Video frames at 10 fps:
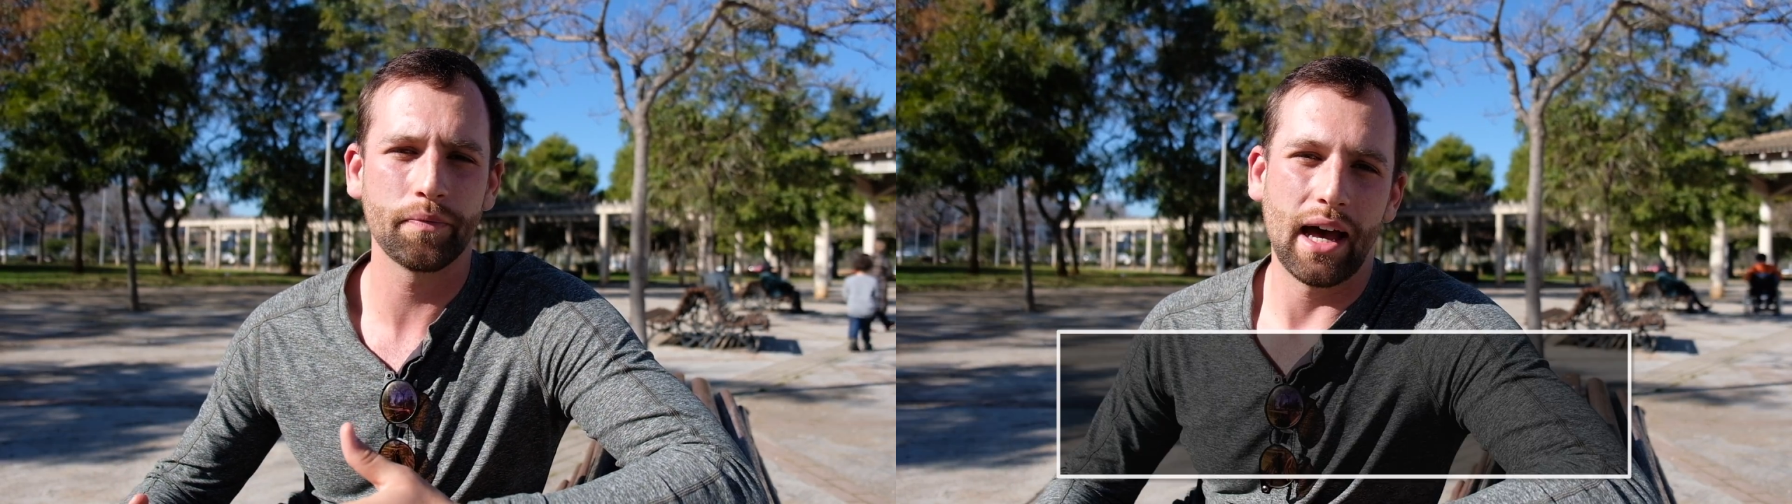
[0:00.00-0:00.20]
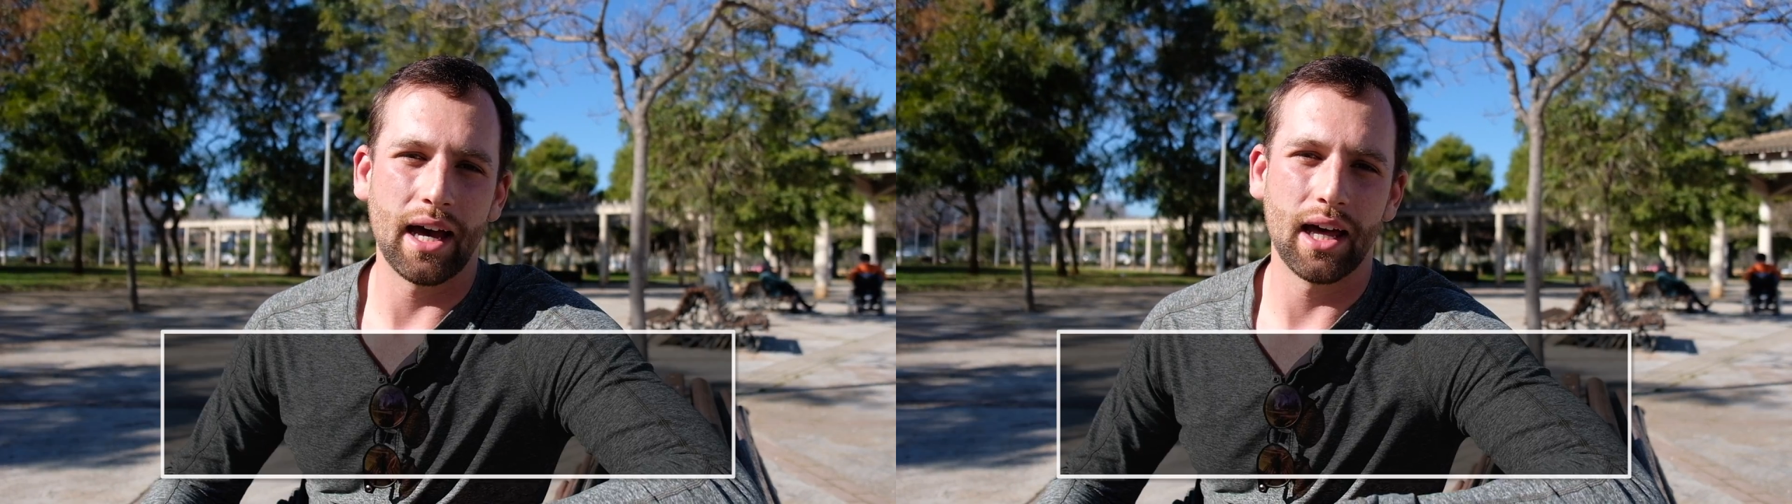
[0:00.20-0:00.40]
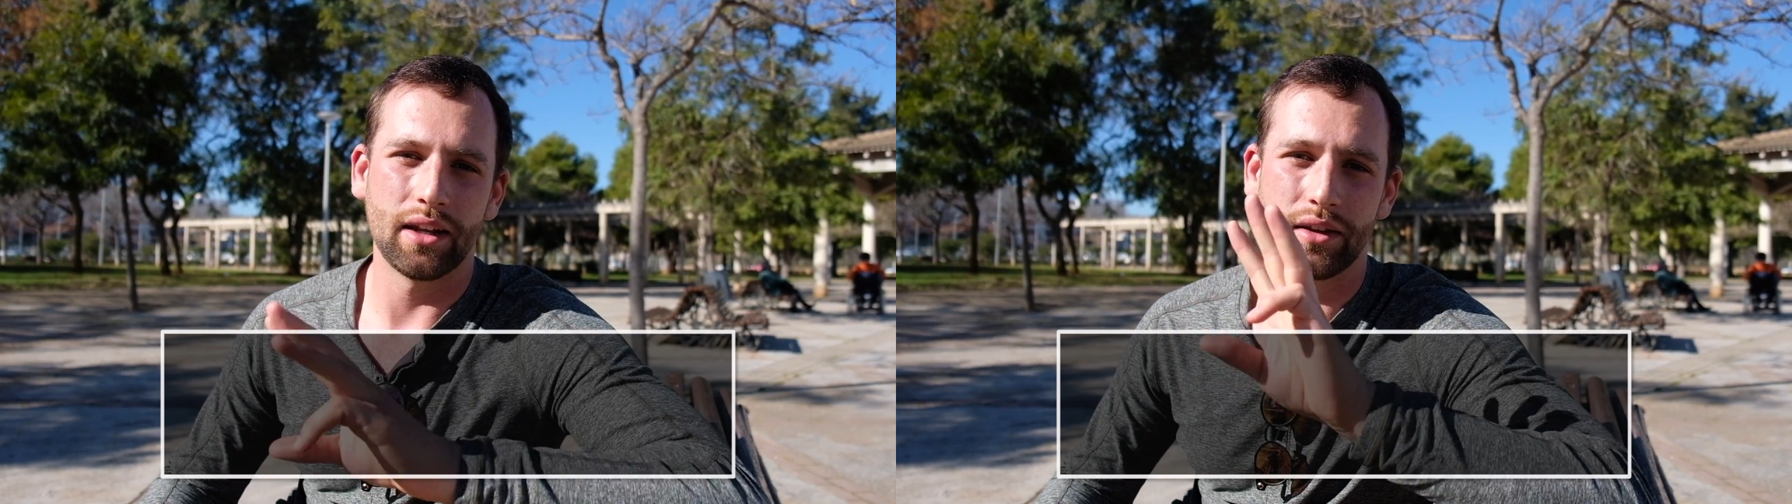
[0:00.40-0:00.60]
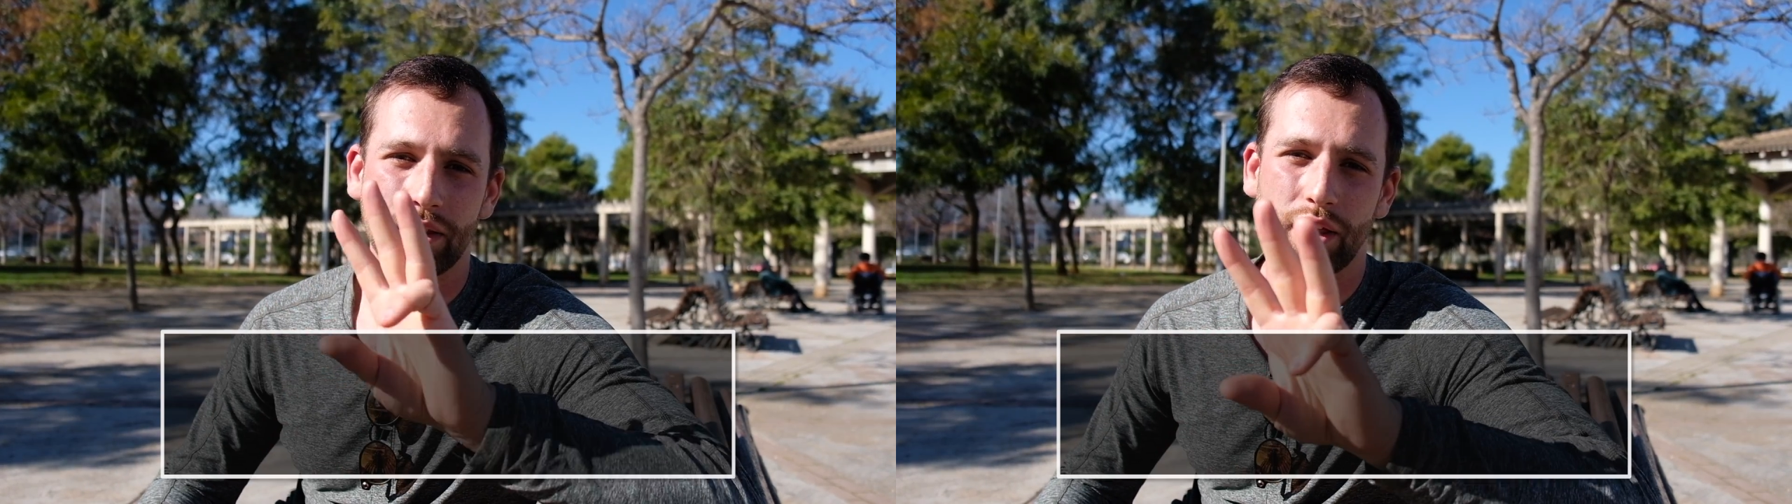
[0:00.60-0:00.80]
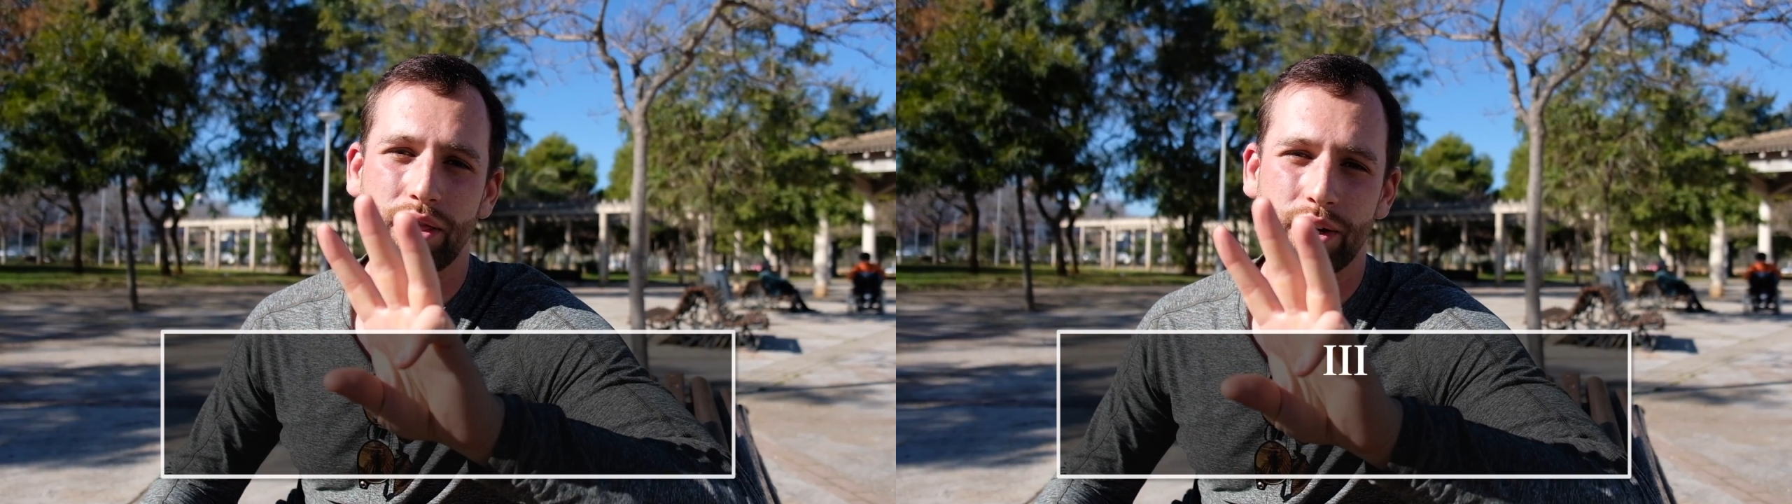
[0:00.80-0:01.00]
And
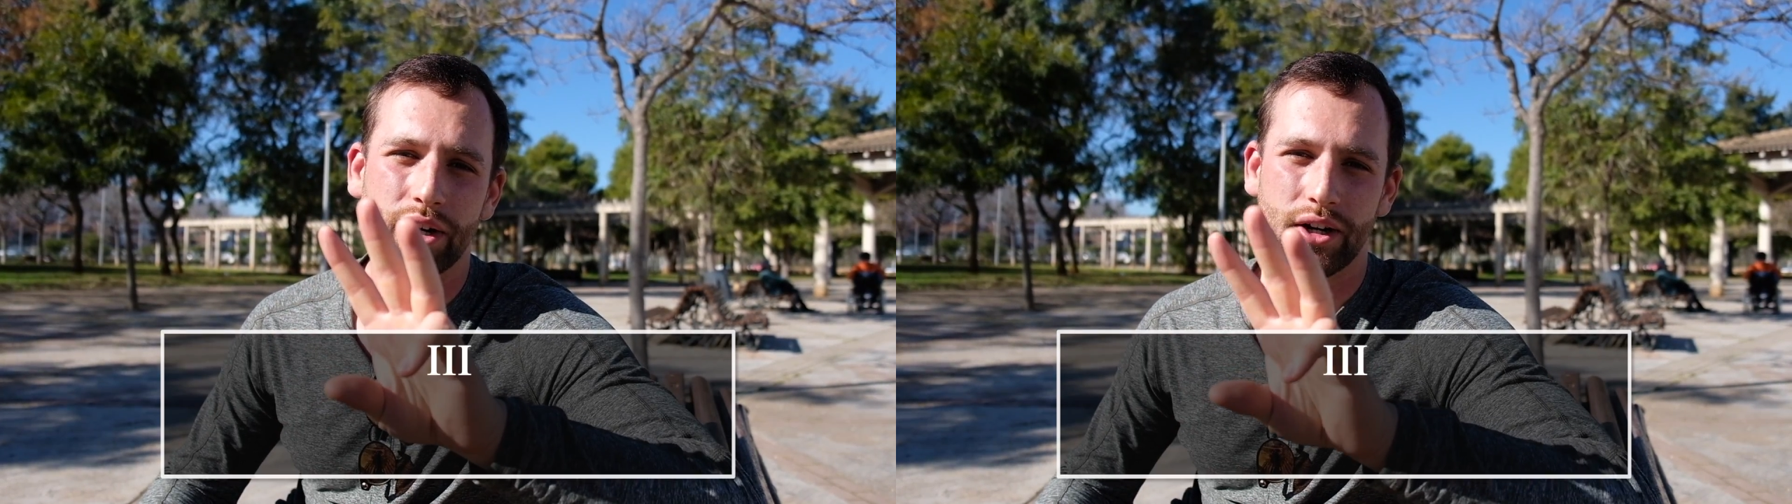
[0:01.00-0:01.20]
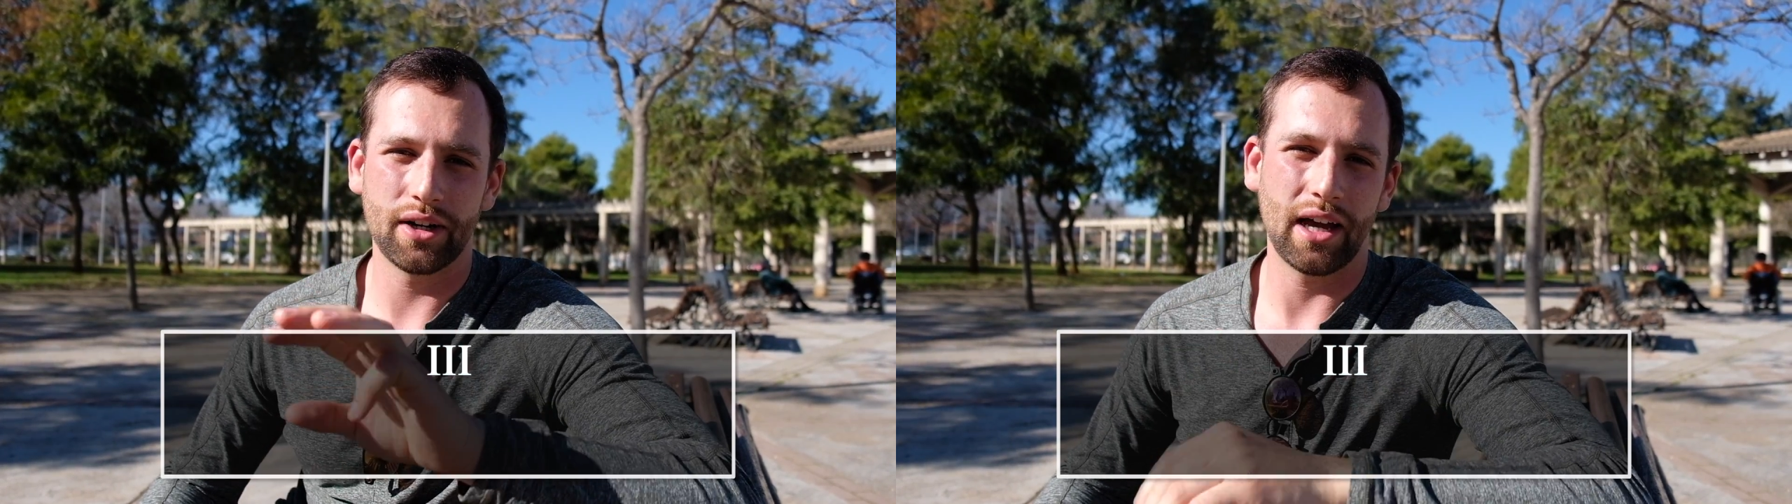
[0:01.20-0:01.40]
the third